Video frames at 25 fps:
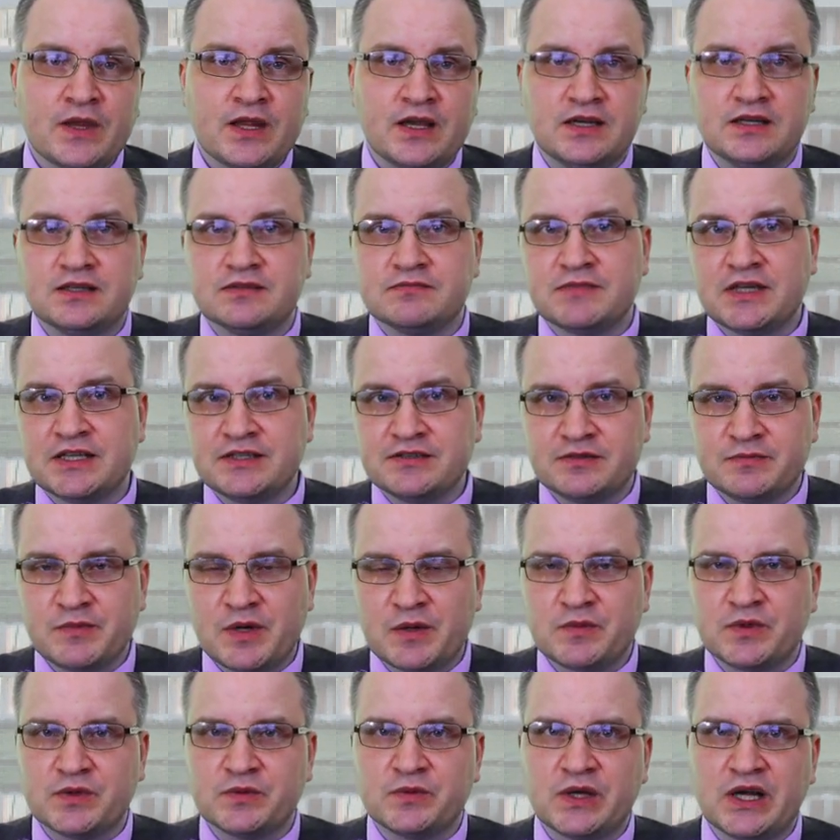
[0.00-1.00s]
And
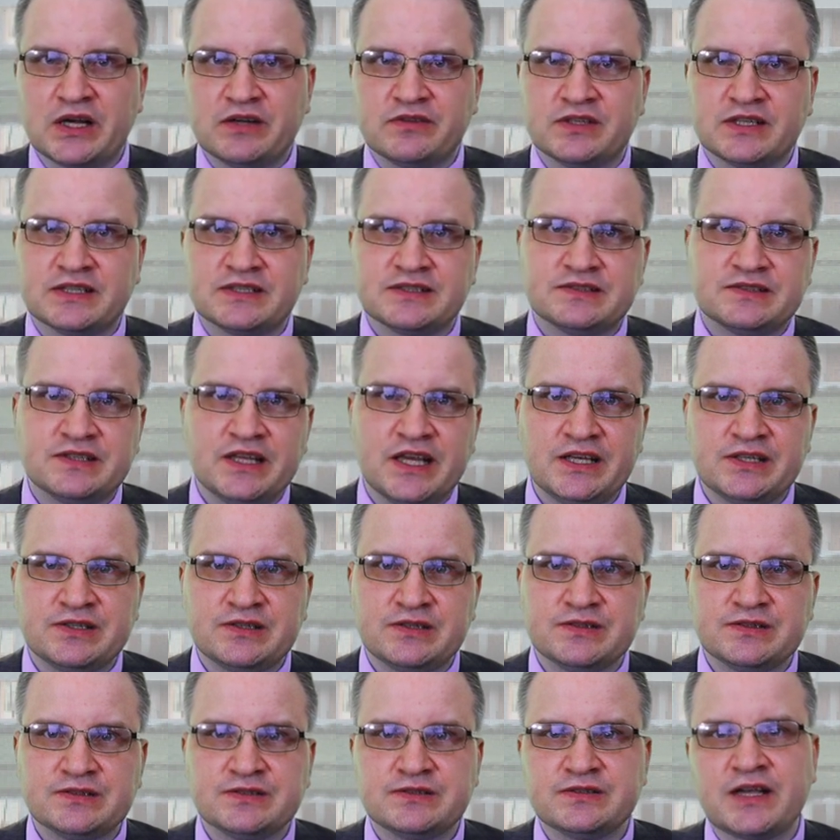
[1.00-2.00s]
remember, we have like
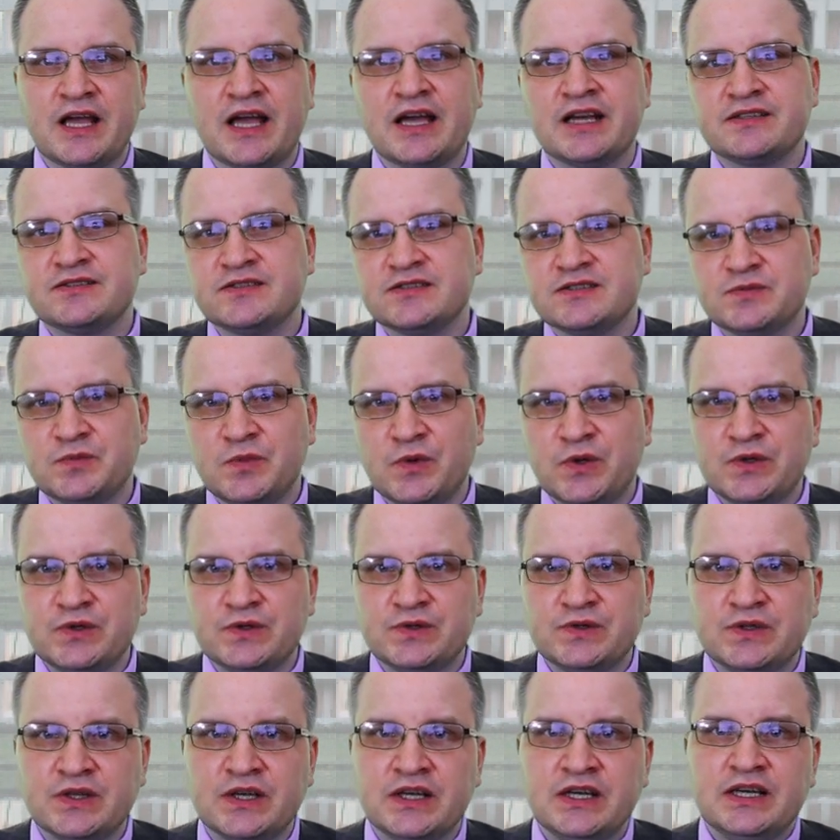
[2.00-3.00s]
stations, access
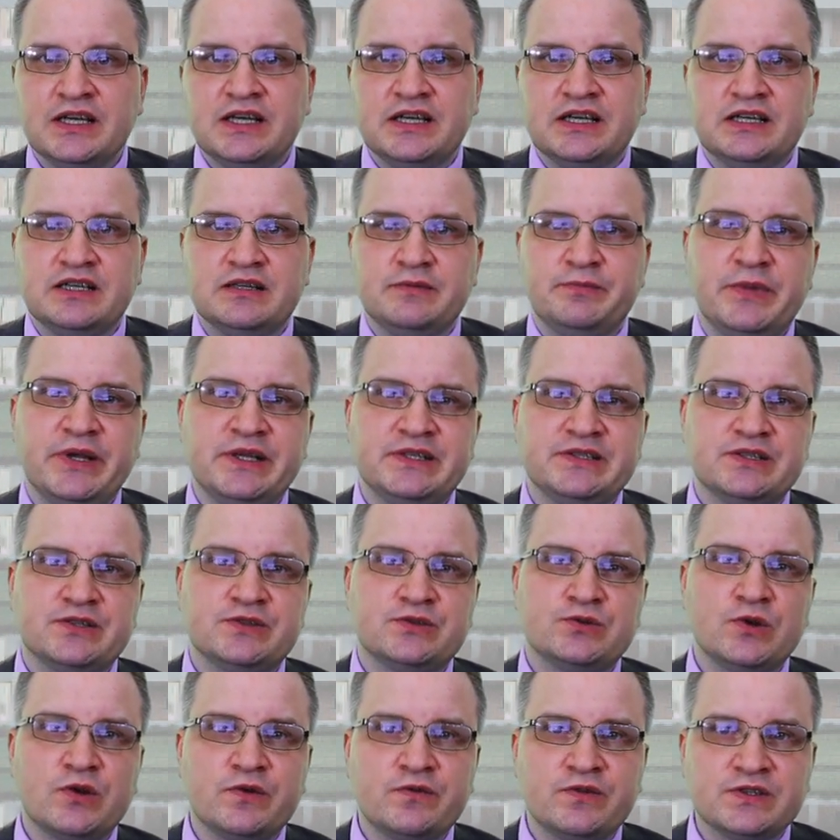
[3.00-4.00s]
point, basic
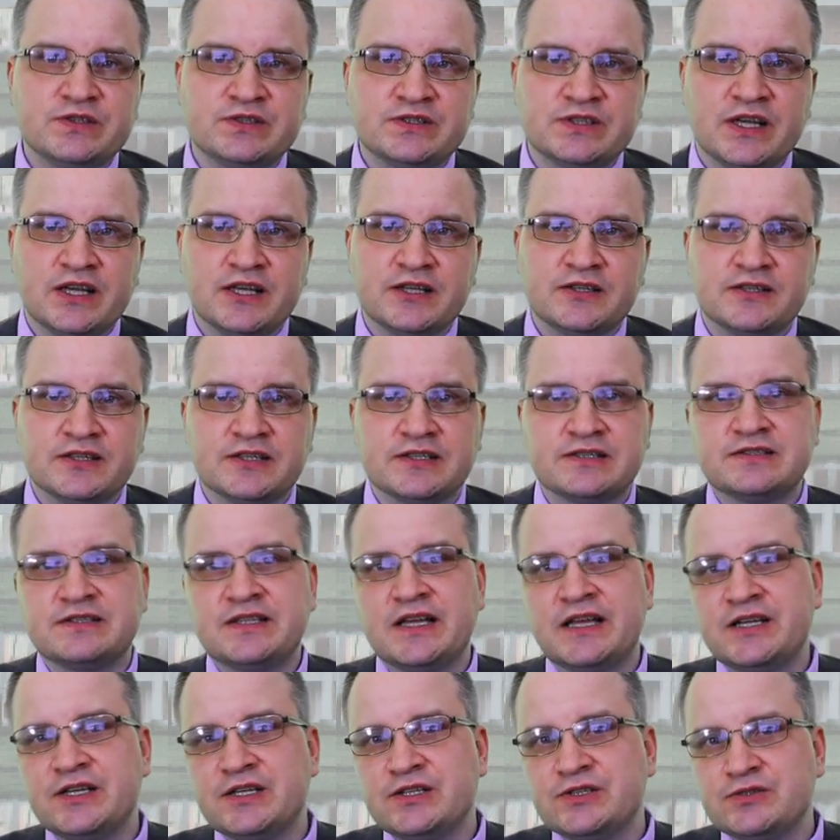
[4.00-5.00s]
service set,
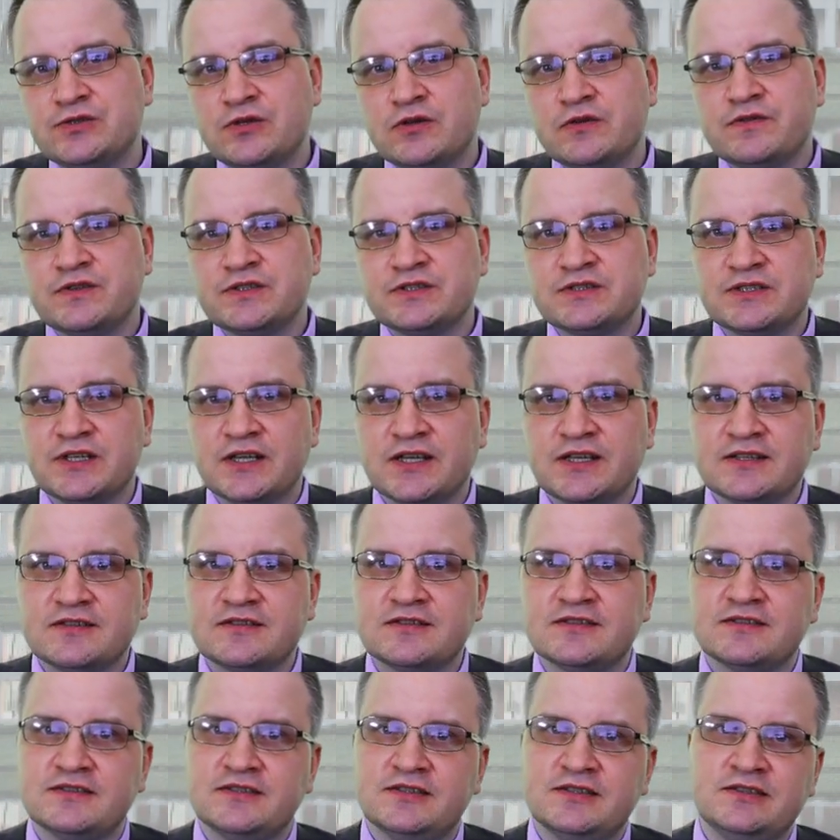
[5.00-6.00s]
extended service set,
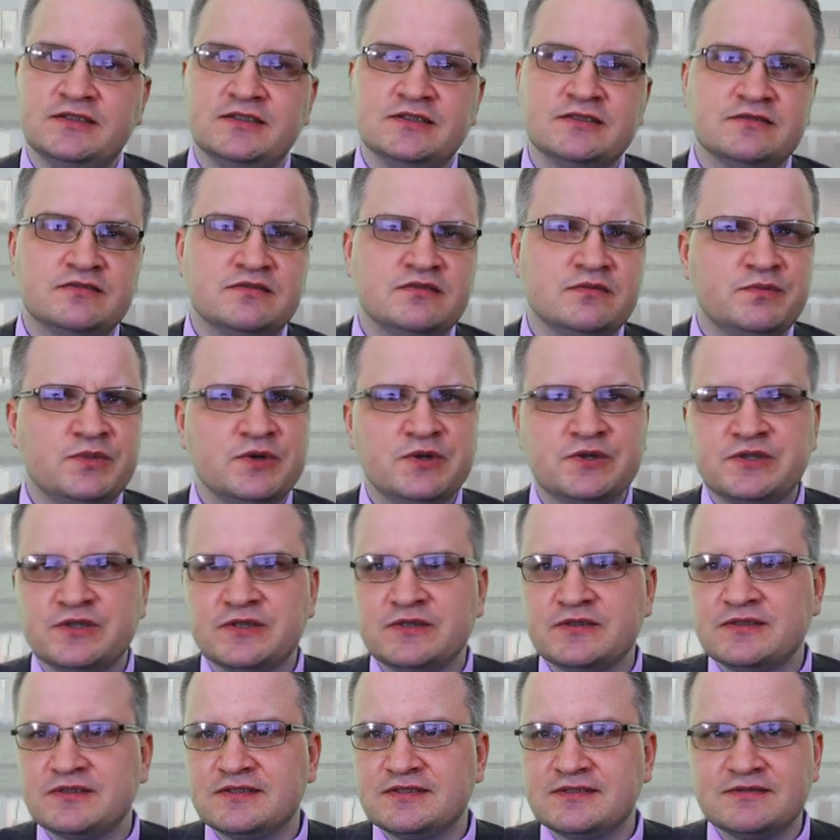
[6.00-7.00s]
the
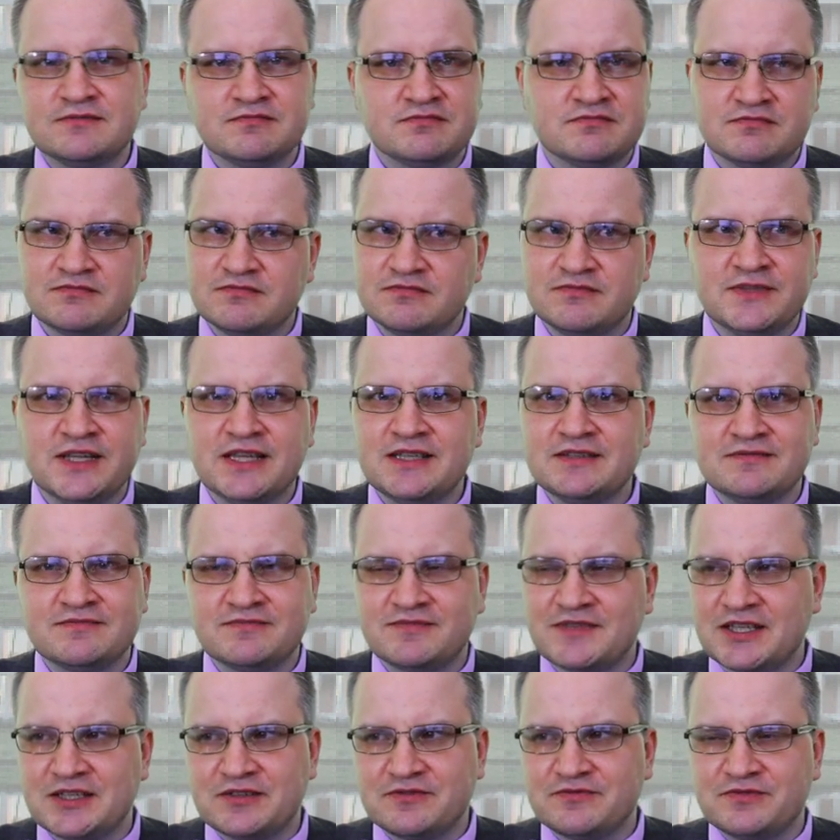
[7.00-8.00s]
distribution
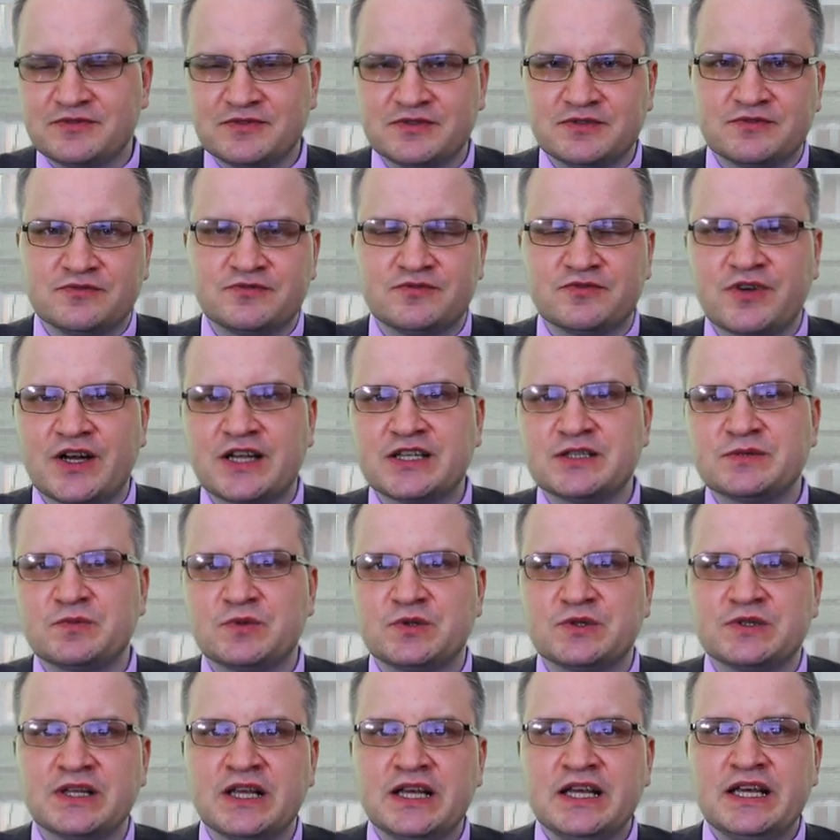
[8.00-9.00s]
kind of
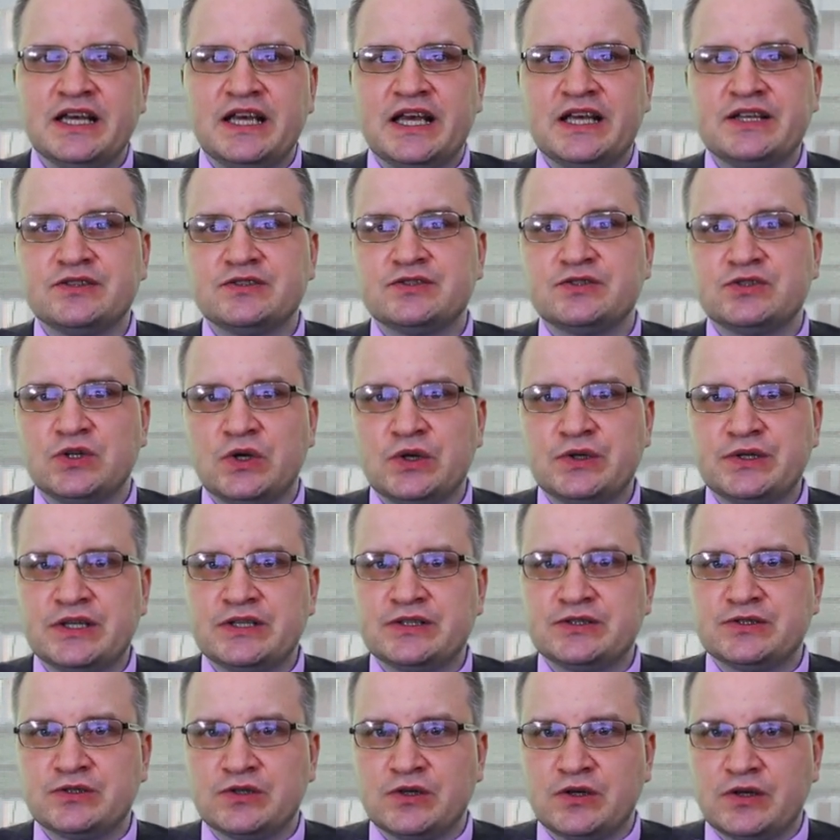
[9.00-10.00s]
transport, and so on
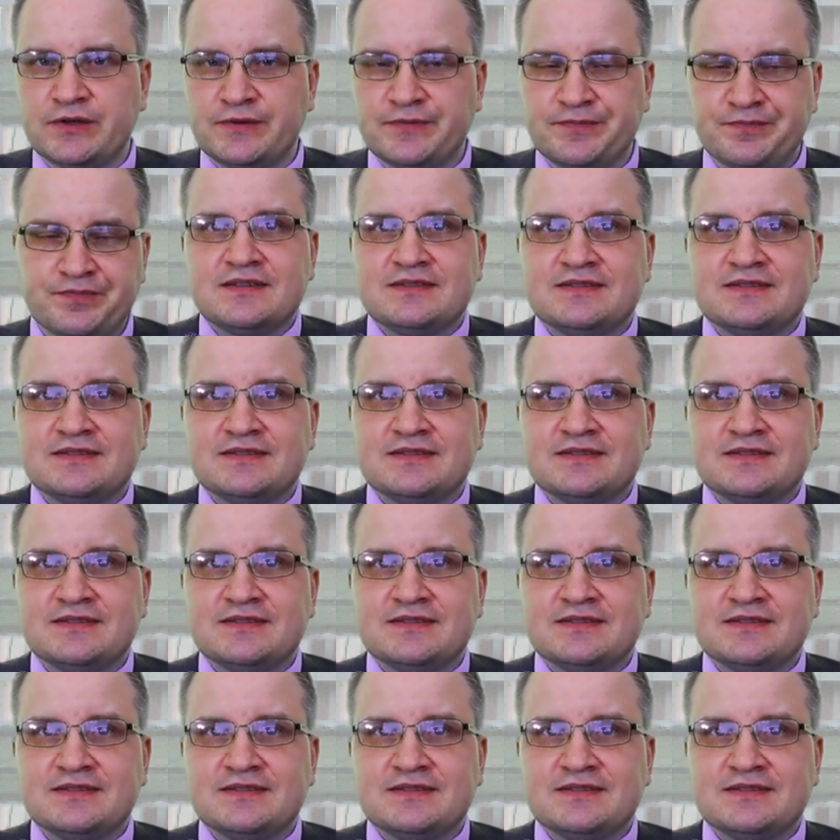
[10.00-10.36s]
and so on.